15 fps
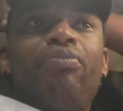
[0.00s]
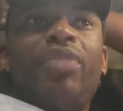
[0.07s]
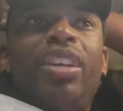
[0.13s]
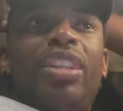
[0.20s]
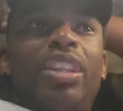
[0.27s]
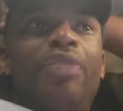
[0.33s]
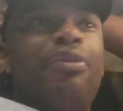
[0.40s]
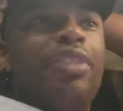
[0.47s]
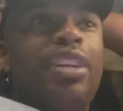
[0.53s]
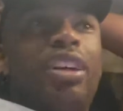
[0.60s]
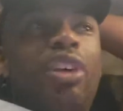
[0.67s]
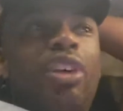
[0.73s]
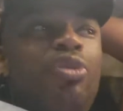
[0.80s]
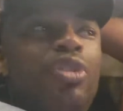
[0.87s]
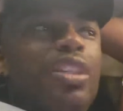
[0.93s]
different
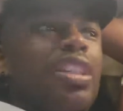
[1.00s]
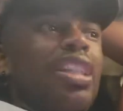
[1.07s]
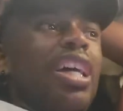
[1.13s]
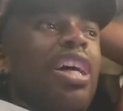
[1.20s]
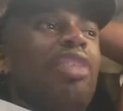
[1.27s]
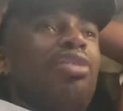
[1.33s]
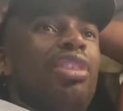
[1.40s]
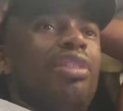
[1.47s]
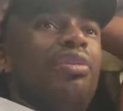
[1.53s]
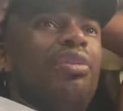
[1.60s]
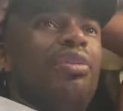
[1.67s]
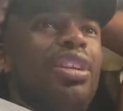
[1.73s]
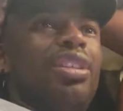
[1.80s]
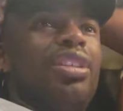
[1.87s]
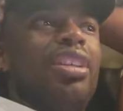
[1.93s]
coaching style,
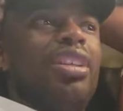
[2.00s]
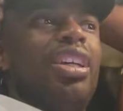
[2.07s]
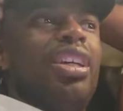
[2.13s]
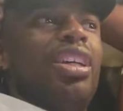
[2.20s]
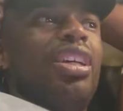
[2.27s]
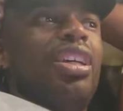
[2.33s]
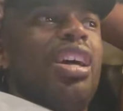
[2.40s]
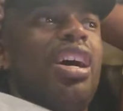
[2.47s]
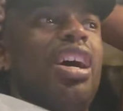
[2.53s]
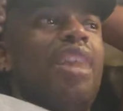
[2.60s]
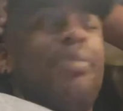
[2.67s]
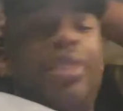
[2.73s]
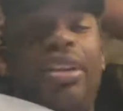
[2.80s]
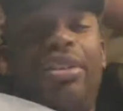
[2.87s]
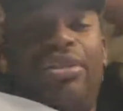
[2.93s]
different
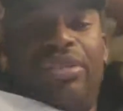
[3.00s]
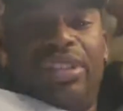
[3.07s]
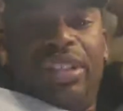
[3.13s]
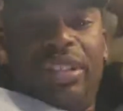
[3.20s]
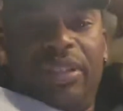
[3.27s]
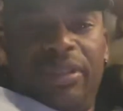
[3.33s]
energy.